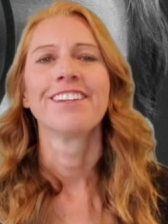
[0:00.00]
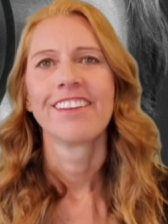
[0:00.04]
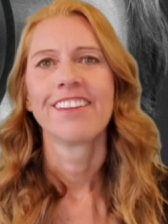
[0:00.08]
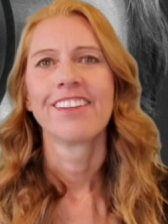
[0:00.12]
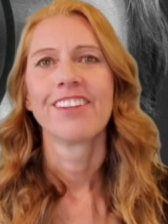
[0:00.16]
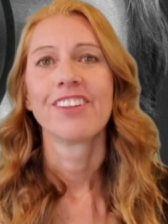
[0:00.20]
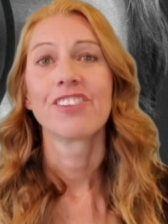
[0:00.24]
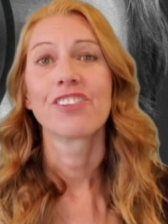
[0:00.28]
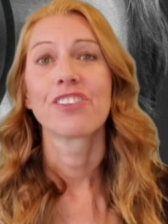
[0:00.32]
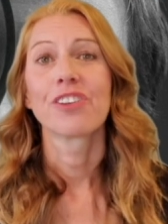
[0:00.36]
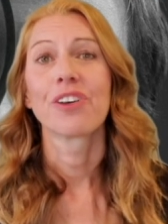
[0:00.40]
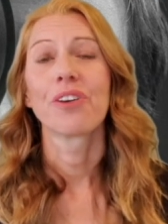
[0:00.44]

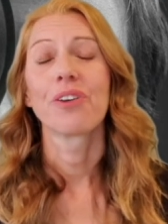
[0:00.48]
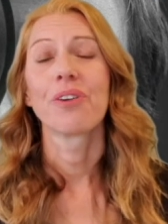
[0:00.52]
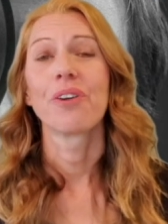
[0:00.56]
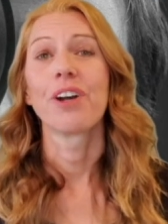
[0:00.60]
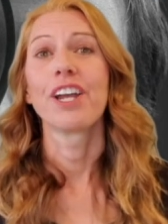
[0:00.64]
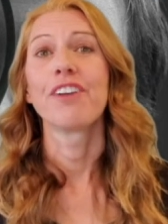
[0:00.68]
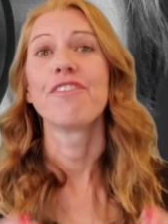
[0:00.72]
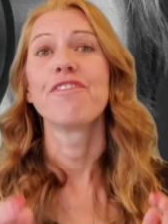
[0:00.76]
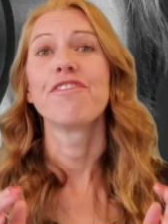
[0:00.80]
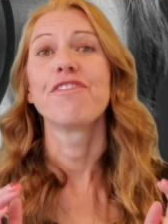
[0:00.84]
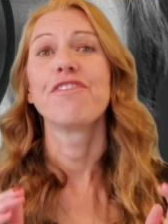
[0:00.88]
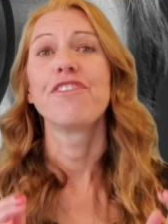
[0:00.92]
So
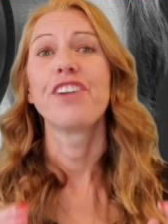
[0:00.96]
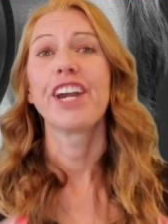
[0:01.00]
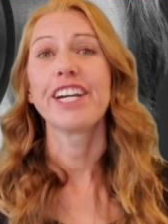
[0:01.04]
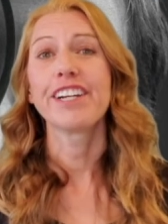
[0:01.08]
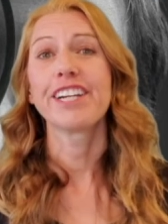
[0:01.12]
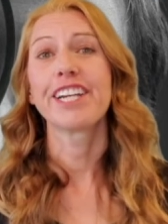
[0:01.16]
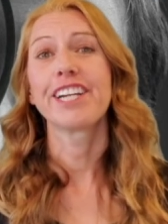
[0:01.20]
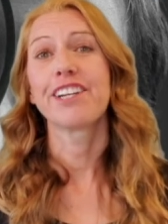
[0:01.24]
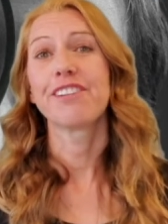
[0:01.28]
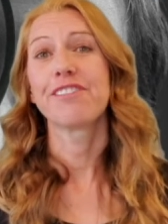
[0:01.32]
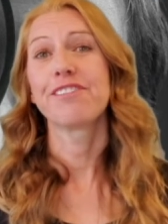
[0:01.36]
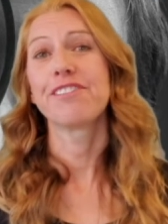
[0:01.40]

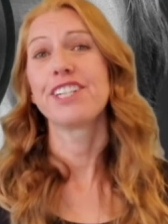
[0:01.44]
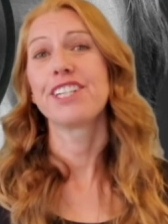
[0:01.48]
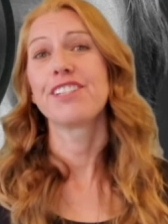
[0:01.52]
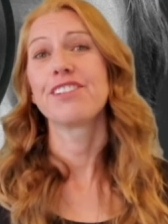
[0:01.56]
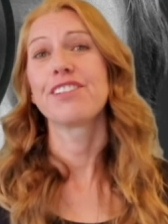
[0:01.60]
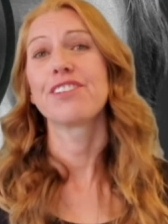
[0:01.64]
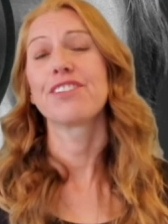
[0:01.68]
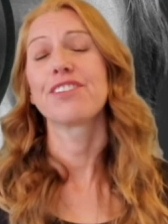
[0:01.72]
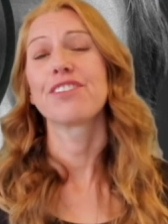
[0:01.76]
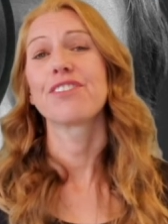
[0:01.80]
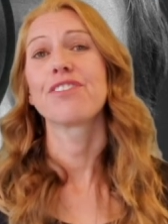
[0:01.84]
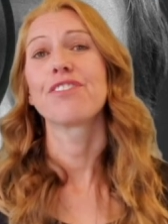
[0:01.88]
very good
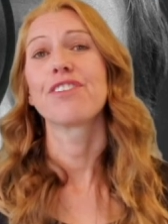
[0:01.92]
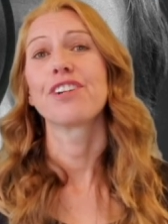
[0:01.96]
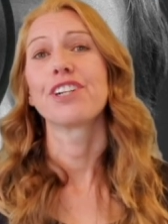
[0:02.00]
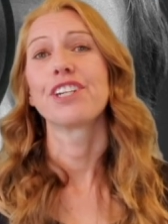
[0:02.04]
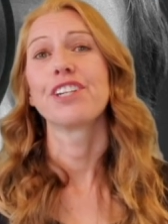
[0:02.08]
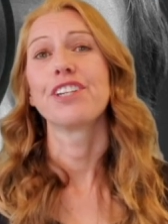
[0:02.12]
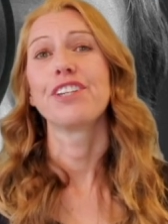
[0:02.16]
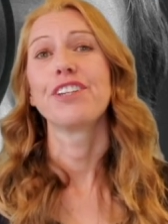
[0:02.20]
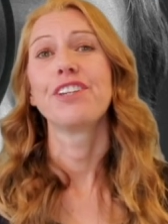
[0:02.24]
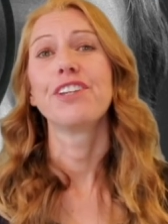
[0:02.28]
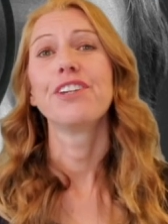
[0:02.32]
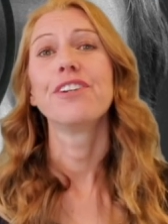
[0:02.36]
reasons for
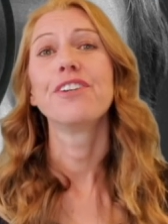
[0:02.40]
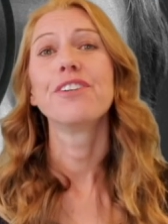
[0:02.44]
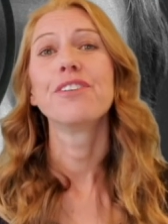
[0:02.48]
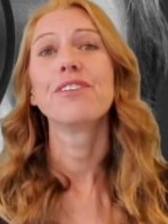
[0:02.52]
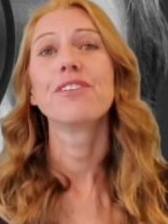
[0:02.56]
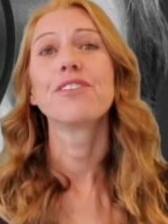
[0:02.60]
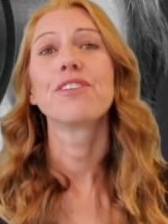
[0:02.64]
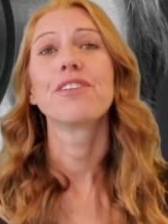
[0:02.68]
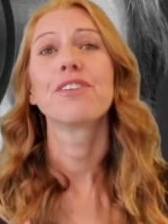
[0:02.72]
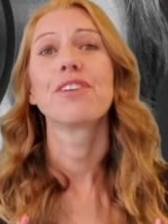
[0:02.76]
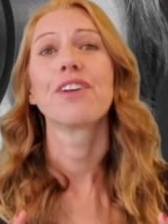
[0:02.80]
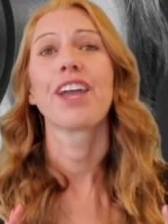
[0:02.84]

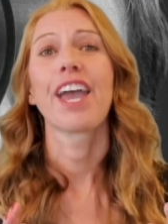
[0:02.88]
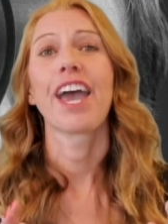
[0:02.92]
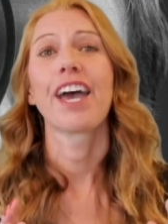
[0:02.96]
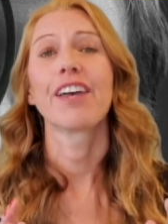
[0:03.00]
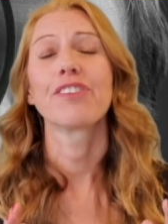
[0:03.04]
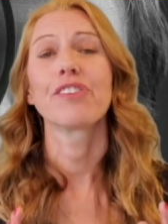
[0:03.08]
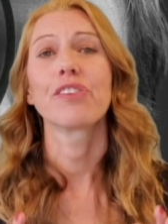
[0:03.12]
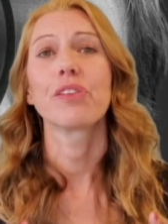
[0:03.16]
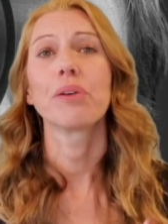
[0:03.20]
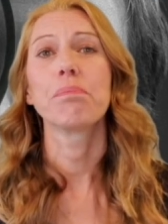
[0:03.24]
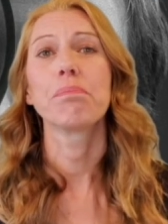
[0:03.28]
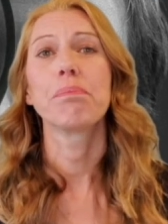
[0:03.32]
you
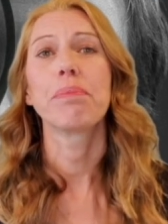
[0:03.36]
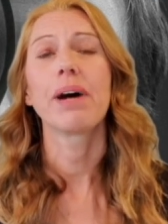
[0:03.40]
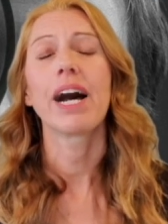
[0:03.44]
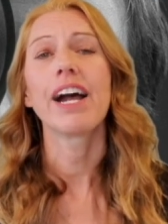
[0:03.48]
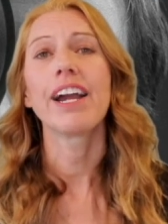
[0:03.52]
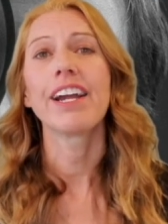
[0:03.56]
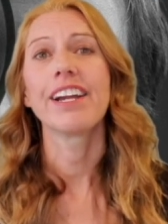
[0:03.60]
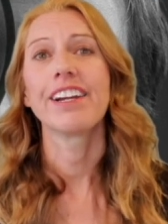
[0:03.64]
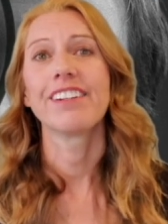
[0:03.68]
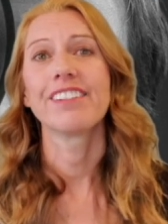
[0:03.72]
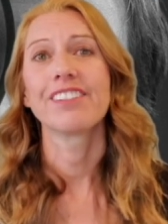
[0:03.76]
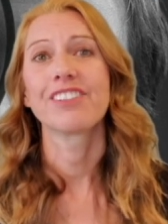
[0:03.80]
as the
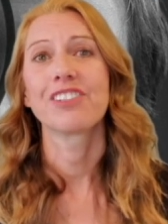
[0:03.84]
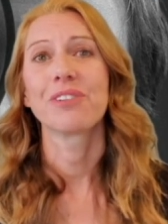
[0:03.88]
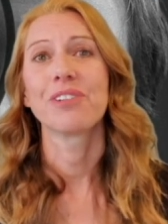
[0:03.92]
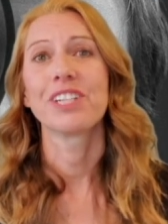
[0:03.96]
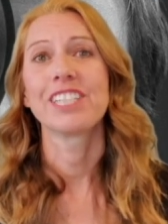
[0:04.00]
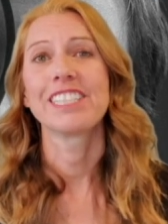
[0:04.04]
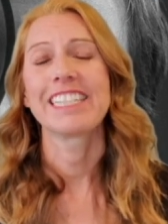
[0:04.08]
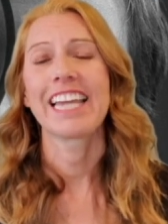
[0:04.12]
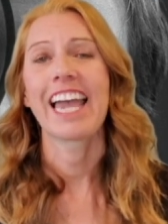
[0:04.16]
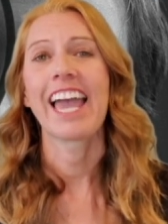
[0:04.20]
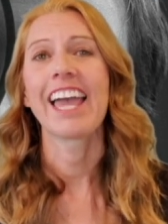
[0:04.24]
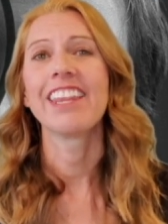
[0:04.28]
buyer to
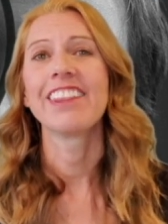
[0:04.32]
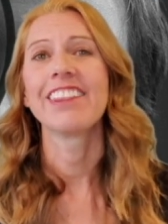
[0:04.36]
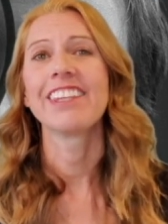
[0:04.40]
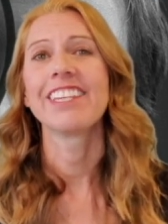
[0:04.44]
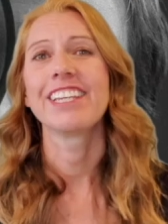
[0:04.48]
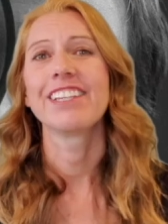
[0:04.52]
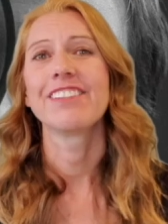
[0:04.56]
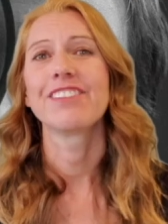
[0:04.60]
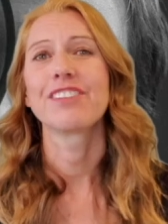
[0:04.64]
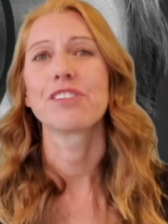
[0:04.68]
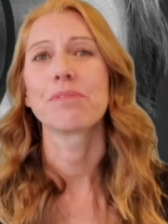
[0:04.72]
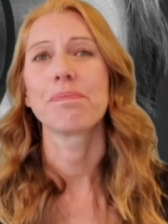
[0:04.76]
attend the
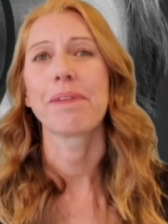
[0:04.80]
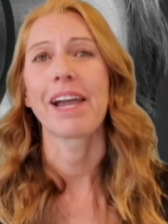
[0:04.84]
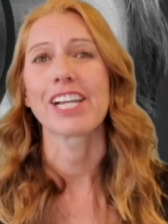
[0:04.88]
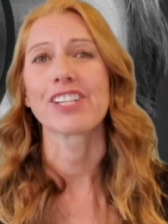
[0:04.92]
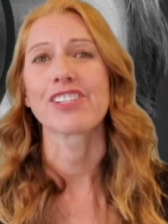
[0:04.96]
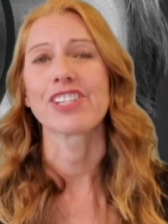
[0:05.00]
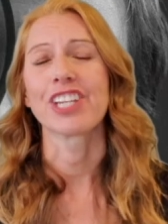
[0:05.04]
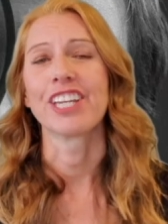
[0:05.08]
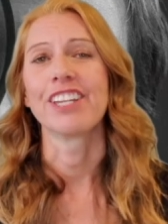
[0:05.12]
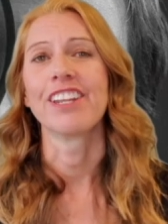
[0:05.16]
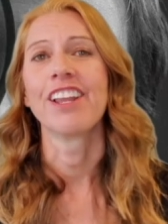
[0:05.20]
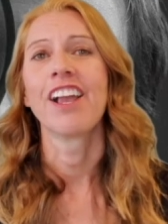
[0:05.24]

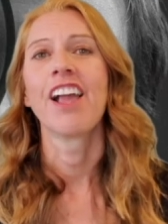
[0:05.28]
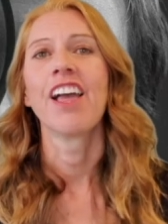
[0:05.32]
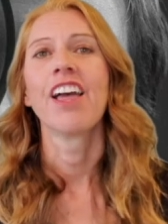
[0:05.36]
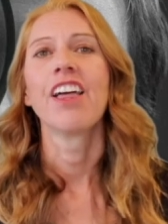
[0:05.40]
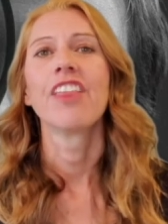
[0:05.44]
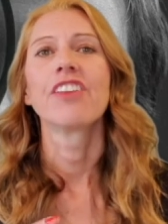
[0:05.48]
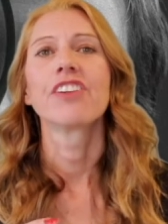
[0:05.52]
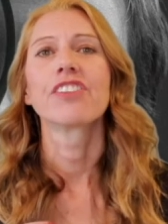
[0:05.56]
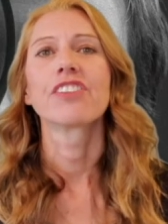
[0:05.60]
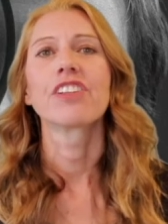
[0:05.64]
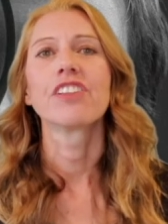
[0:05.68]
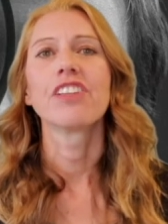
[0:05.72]
inspection.
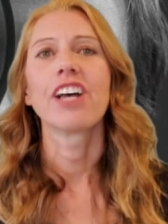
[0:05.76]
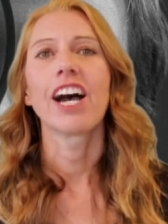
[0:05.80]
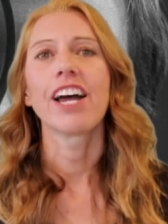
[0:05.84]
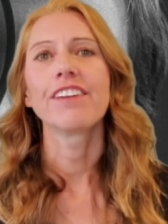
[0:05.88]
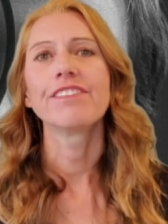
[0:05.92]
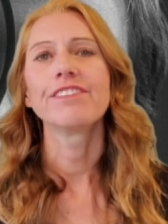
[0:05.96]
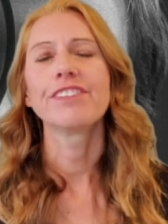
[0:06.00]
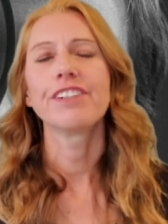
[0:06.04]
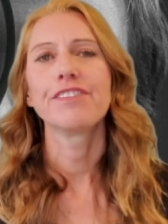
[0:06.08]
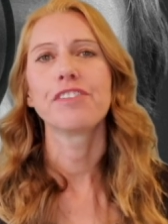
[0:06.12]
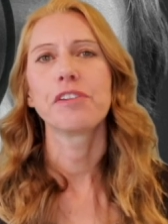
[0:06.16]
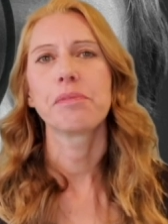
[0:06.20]
There's a lot
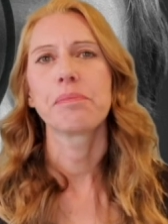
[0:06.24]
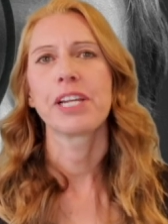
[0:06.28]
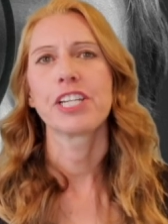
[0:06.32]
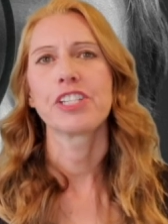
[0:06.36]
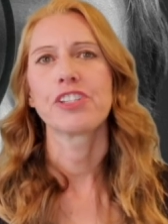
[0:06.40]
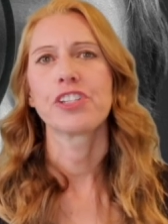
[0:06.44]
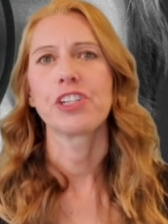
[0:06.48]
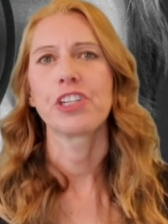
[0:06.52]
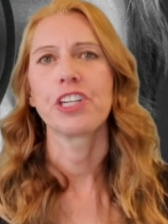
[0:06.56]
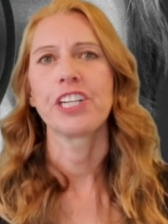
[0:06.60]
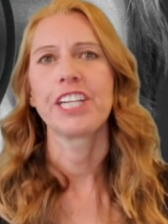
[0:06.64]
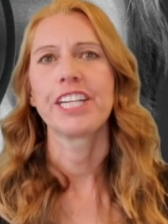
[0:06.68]
of
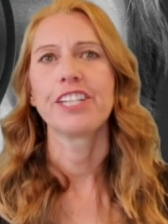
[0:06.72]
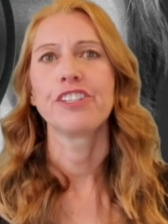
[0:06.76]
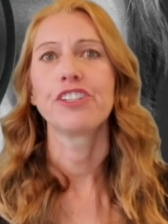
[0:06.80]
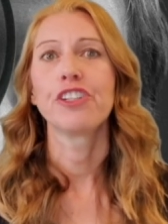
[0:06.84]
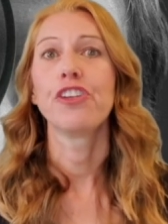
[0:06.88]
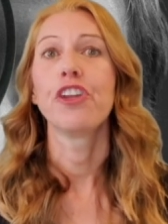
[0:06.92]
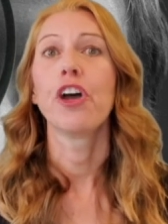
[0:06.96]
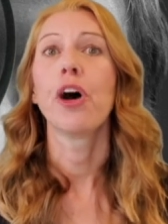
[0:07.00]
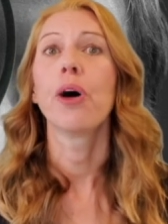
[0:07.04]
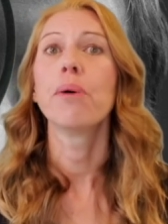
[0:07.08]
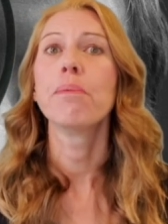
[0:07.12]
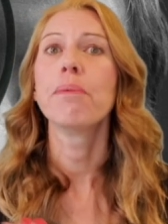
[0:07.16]
information you need to
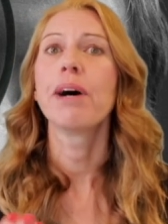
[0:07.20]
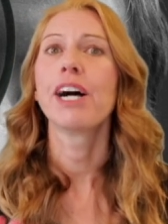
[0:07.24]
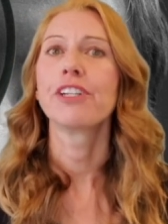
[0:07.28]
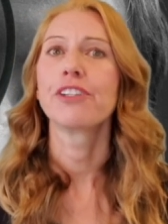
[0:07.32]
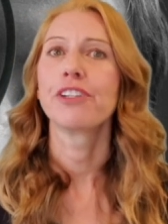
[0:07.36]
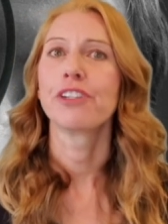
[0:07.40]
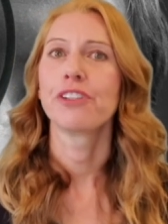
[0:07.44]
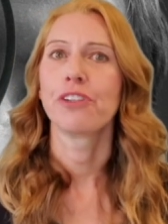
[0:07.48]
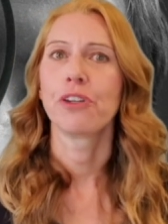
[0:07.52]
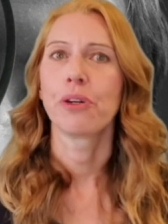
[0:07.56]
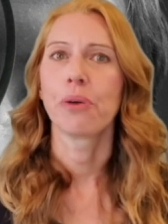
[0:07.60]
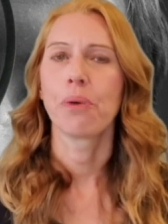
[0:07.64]
know about
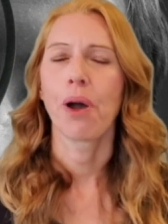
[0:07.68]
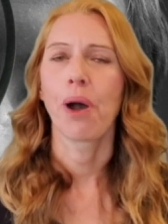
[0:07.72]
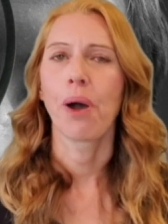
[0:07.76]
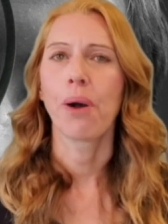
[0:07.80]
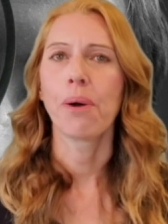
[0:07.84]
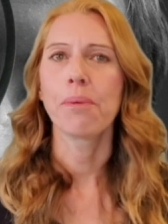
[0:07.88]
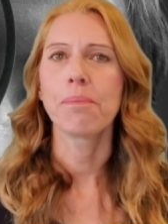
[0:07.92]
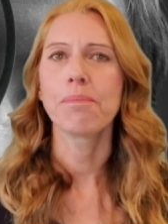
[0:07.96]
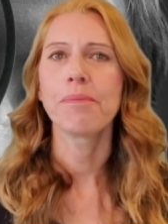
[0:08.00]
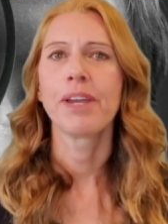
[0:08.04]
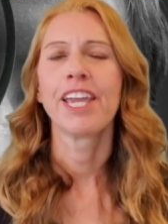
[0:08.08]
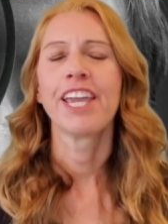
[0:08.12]
your new
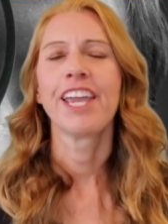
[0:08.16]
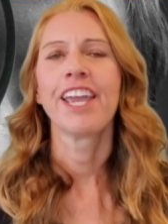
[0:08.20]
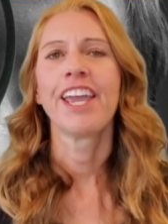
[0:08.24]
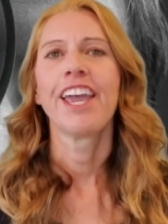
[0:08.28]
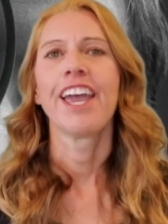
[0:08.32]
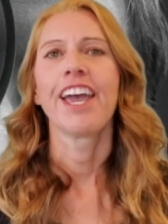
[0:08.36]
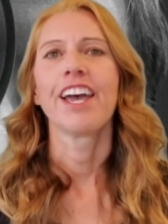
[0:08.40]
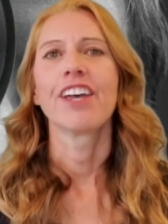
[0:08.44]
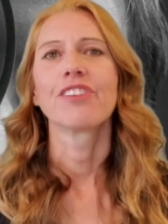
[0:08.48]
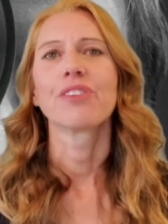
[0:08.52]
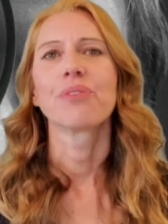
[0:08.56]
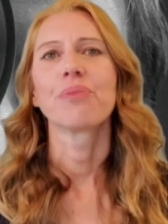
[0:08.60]
home,
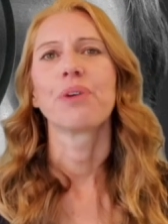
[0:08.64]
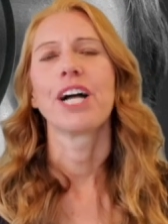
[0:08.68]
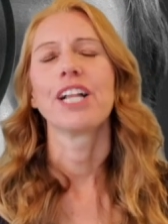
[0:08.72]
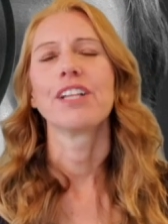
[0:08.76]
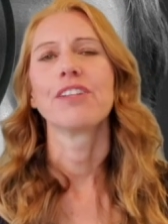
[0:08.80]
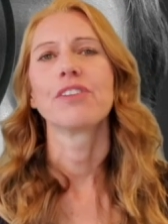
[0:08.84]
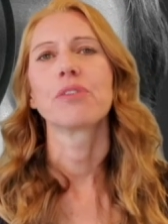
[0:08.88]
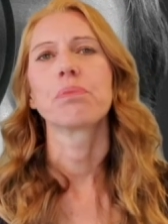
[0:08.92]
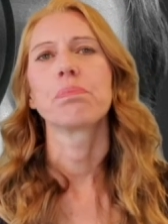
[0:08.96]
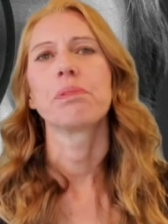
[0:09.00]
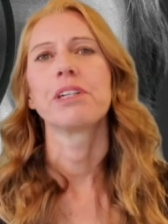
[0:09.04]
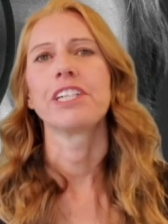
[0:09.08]
as well
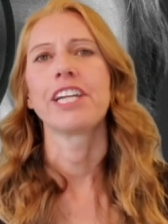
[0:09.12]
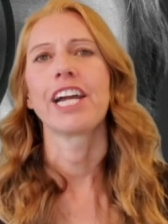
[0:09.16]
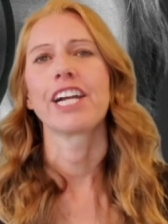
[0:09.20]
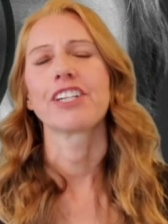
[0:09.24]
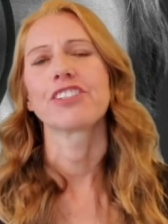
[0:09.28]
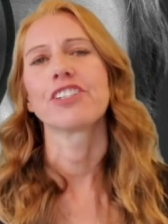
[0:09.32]
as protect